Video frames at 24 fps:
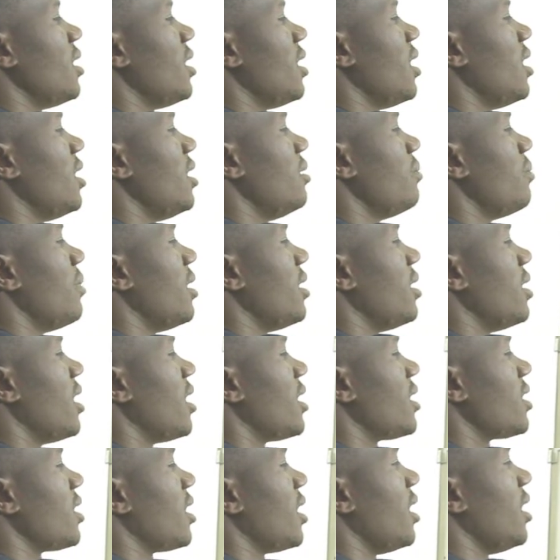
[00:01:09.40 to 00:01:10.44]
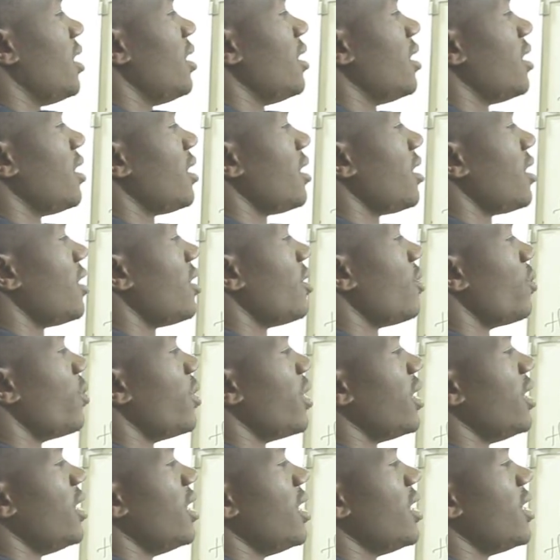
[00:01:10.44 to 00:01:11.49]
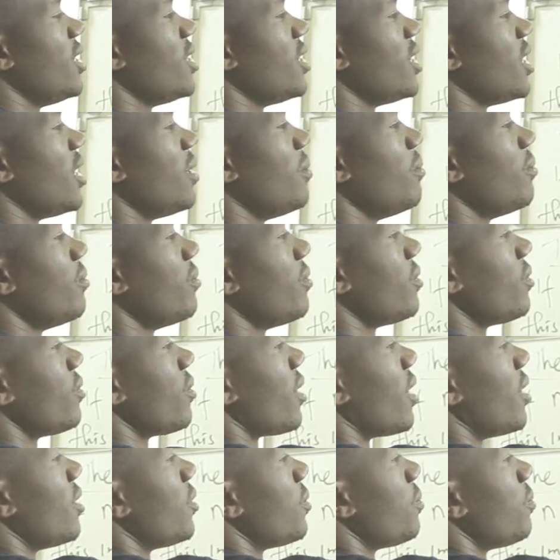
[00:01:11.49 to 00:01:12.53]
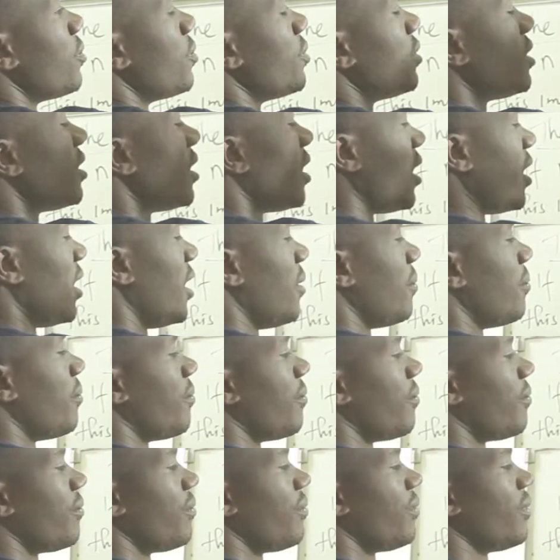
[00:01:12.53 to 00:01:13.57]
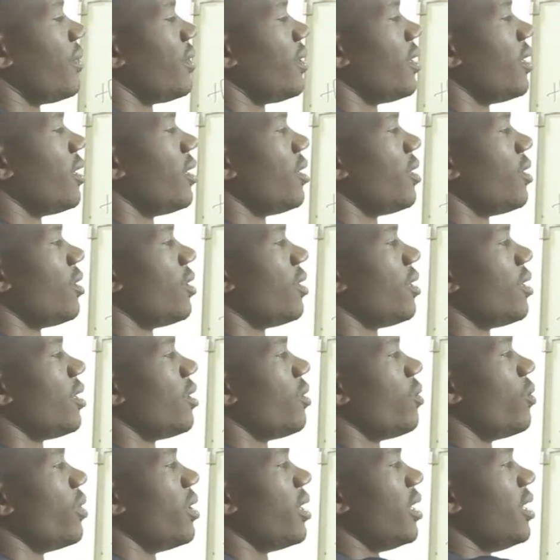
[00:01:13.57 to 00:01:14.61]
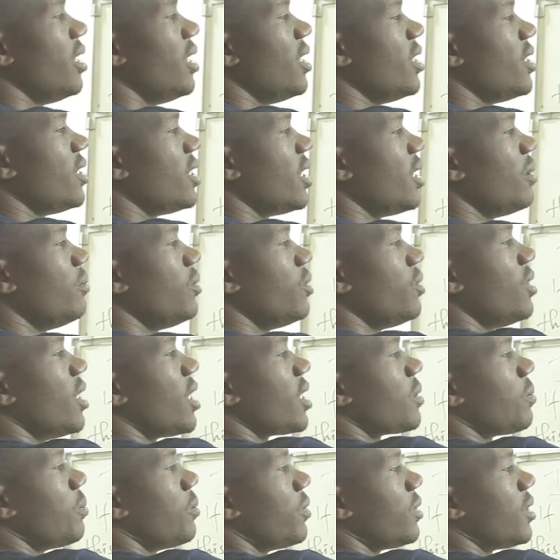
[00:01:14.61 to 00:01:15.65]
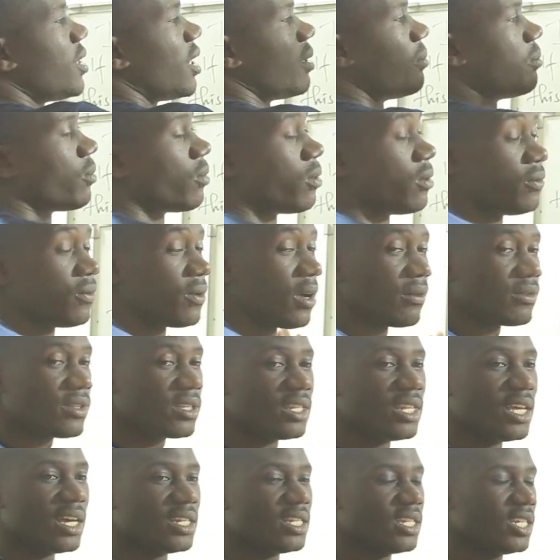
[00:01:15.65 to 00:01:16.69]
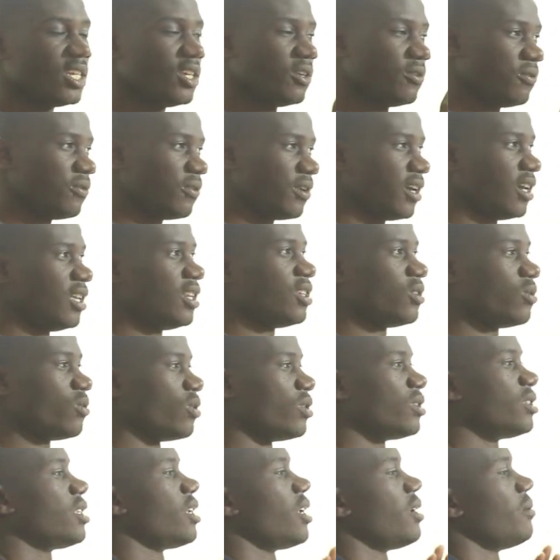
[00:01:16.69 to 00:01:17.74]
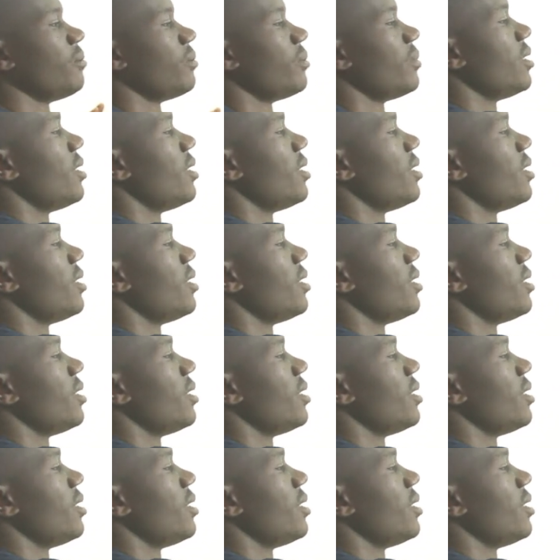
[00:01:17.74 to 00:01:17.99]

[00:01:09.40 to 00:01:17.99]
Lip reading: n minus n, where there is m, you can put m. Where there is m, you just put m. If I've said that if n equals m,